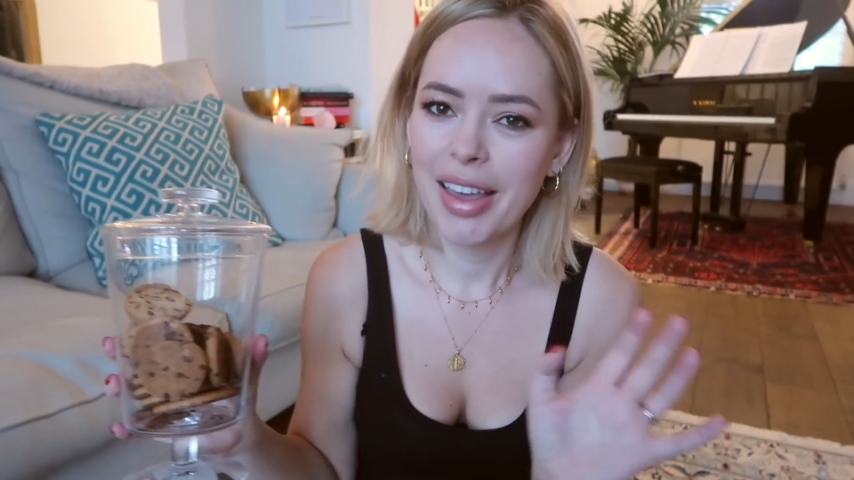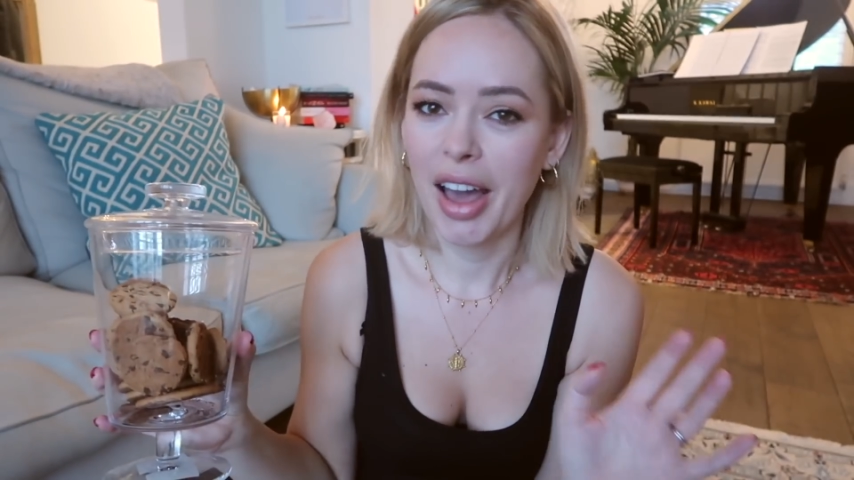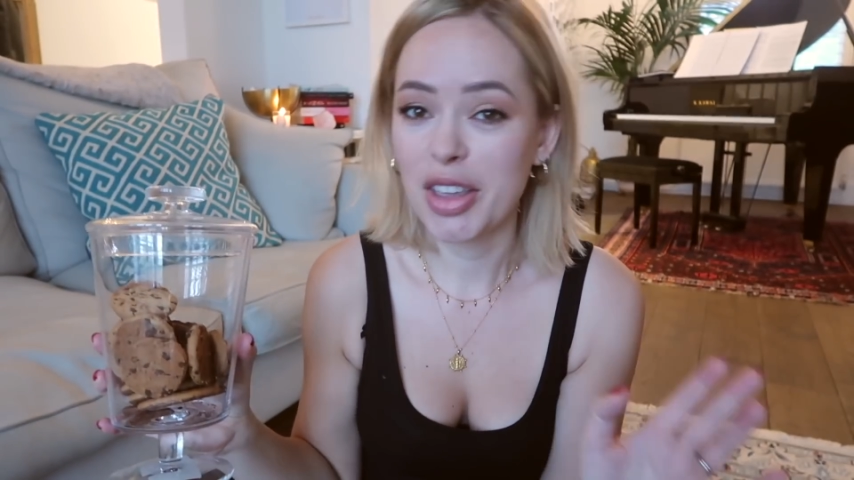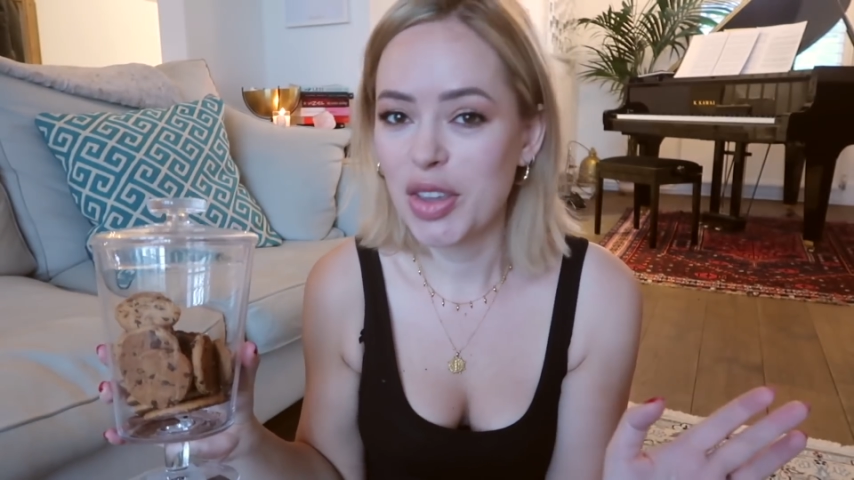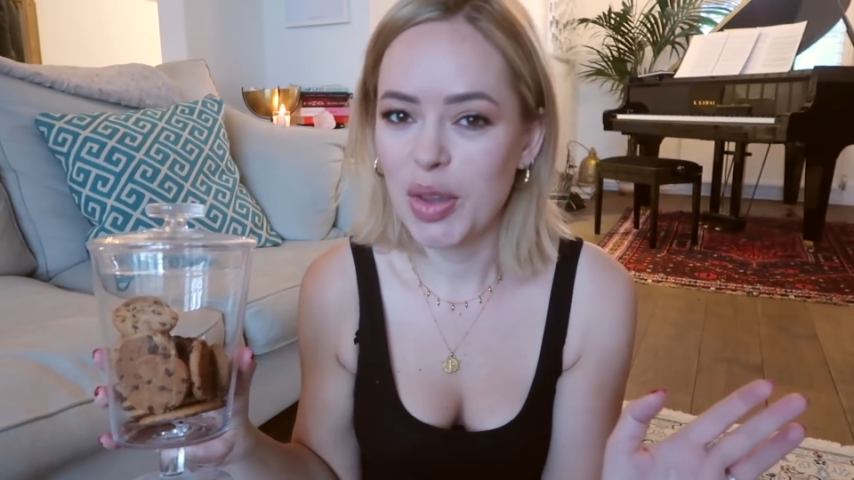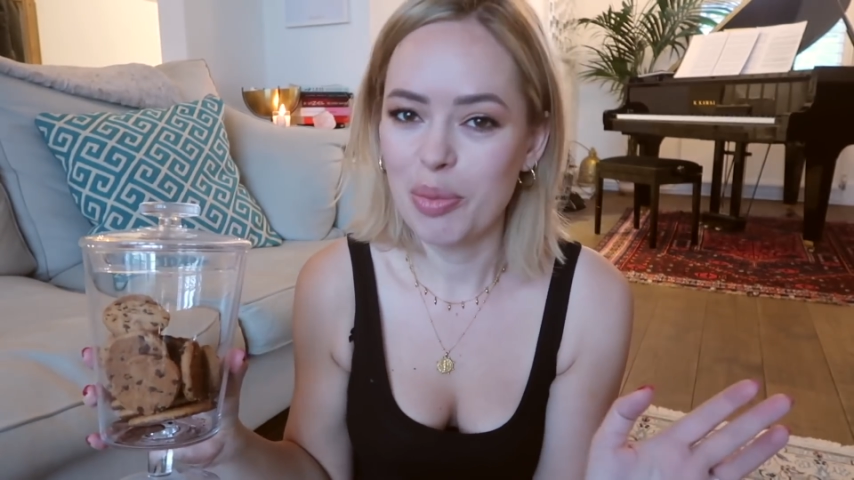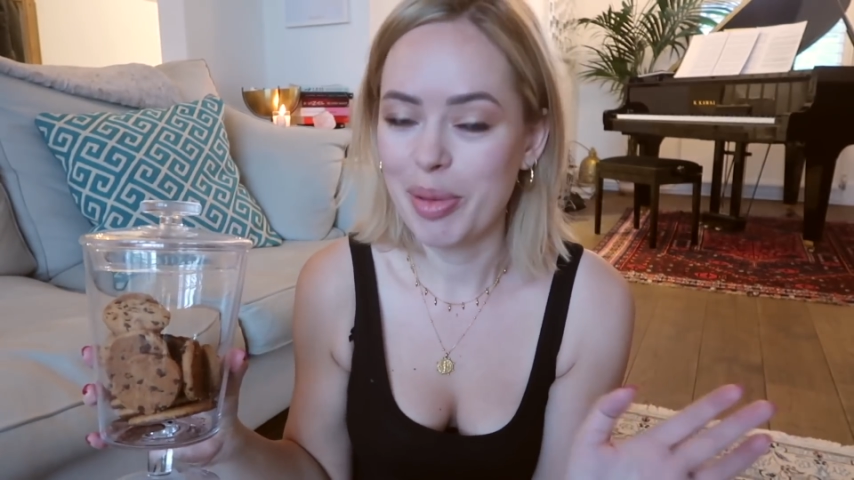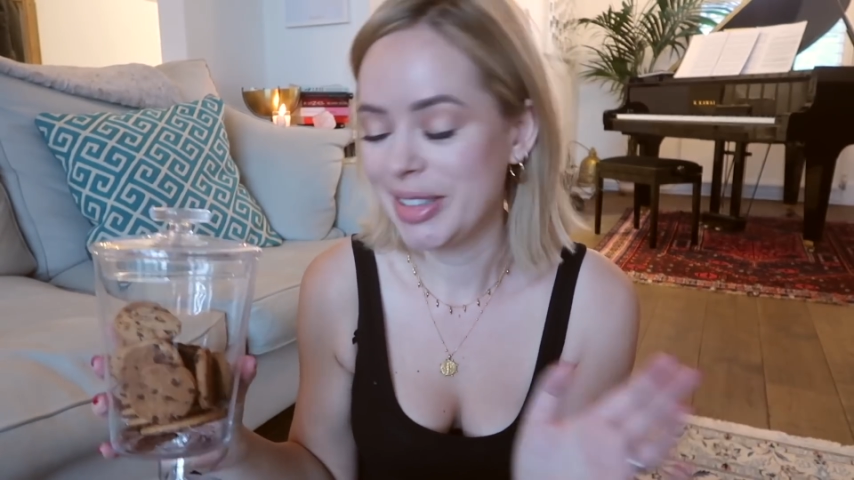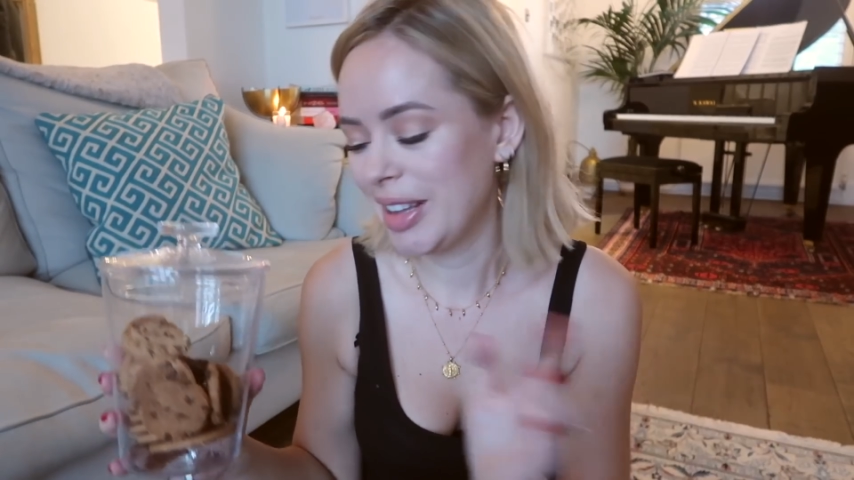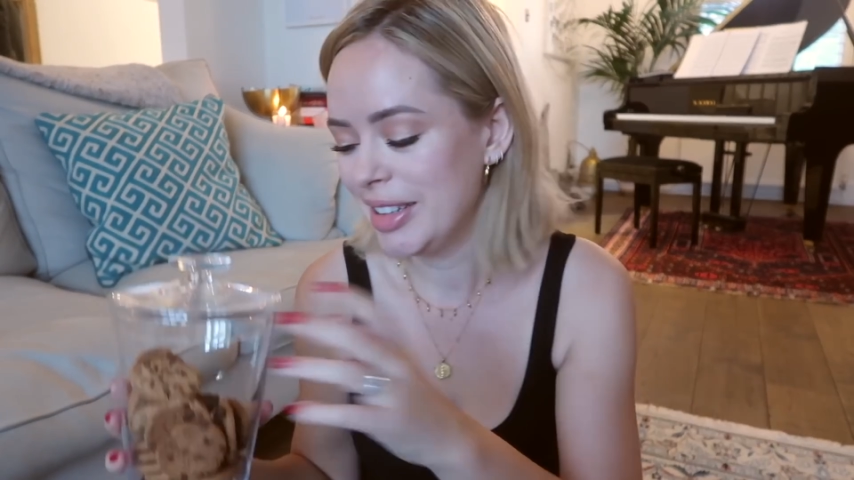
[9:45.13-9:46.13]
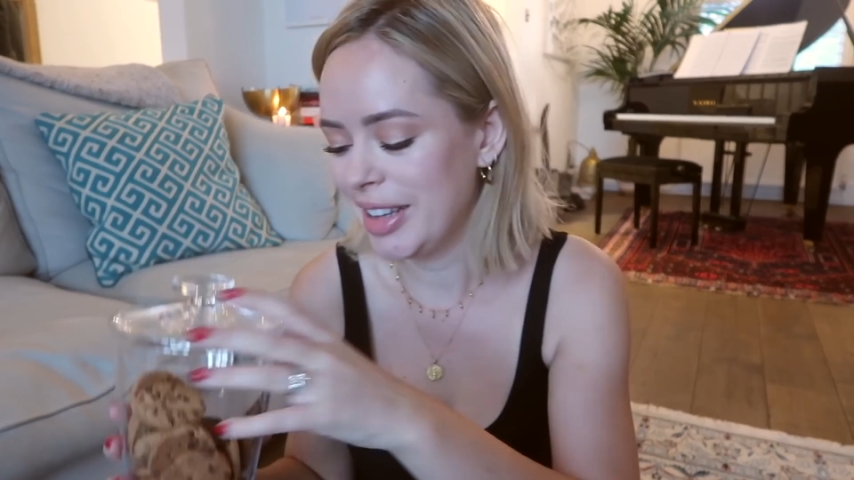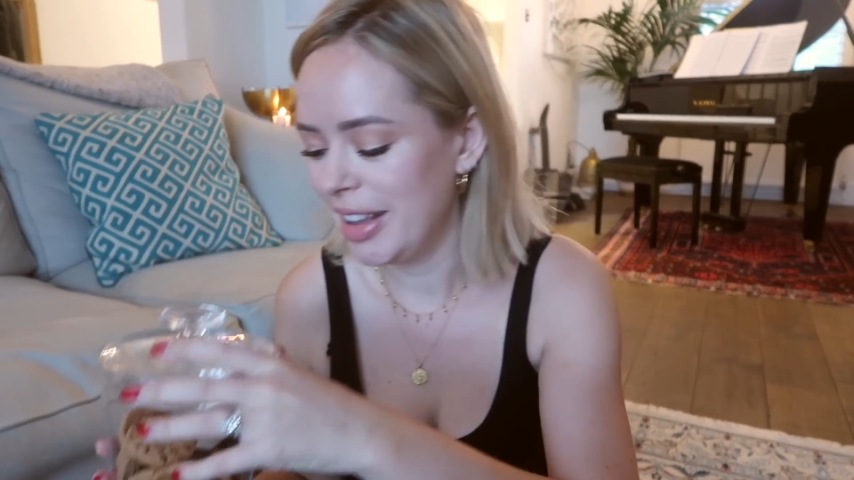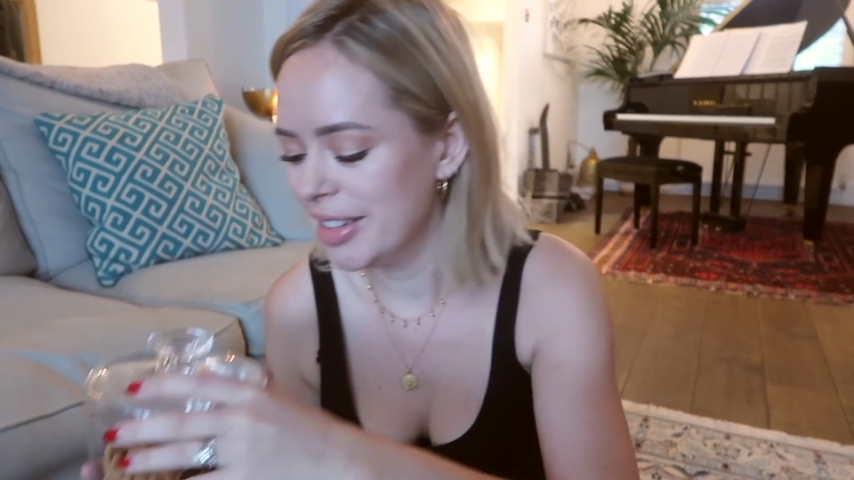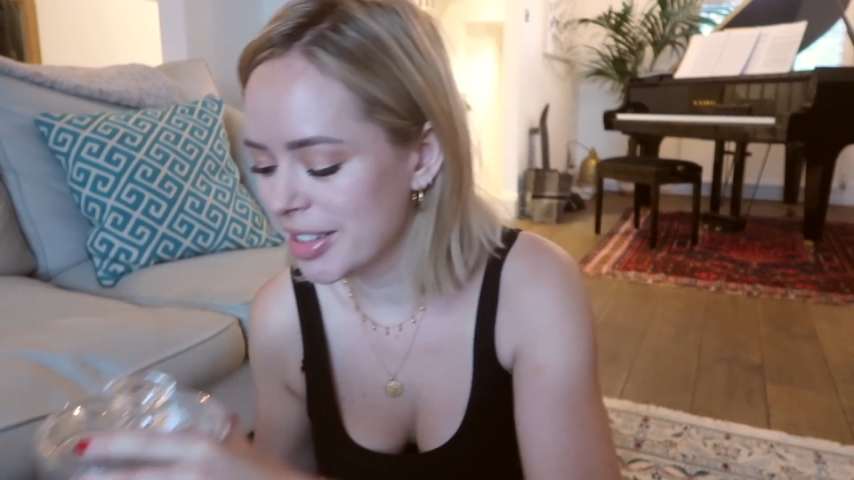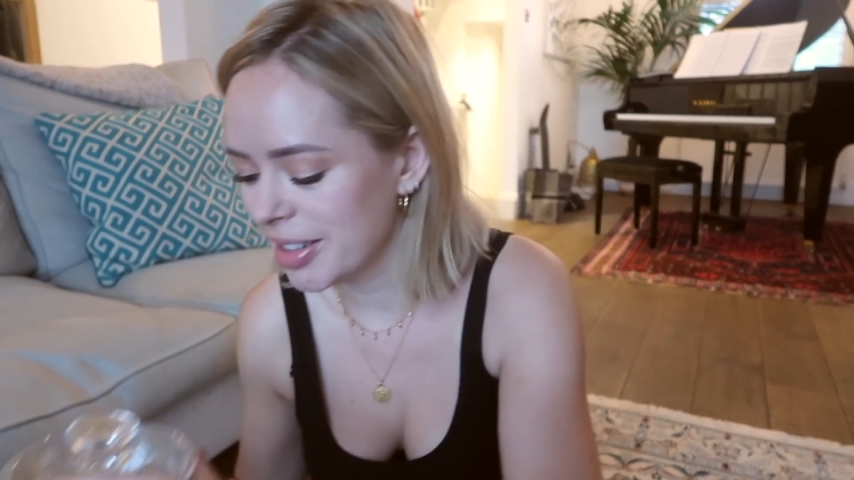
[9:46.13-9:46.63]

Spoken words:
a cute biscuit tin,